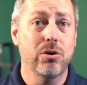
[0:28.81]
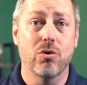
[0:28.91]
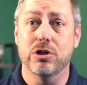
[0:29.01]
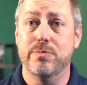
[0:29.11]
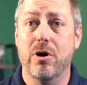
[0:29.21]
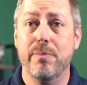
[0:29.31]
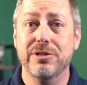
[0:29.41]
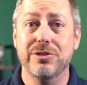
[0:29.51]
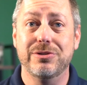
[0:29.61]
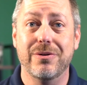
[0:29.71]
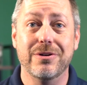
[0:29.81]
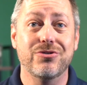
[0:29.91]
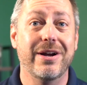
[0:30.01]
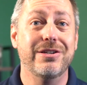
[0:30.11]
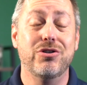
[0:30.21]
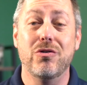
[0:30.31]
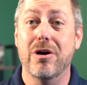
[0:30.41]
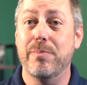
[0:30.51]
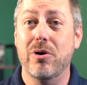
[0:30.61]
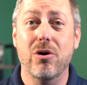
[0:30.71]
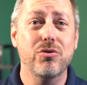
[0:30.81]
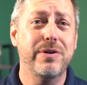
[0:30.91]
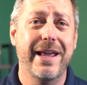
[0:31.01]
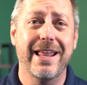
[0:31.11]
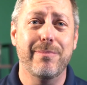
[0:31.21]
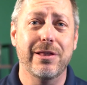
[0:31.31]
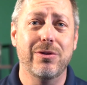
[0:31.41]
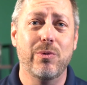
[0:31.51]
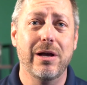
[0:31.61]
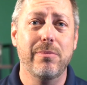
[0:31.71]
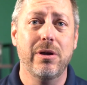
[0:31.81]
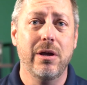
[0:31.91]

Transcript: or a small business owner trying to soak up all you can about the web,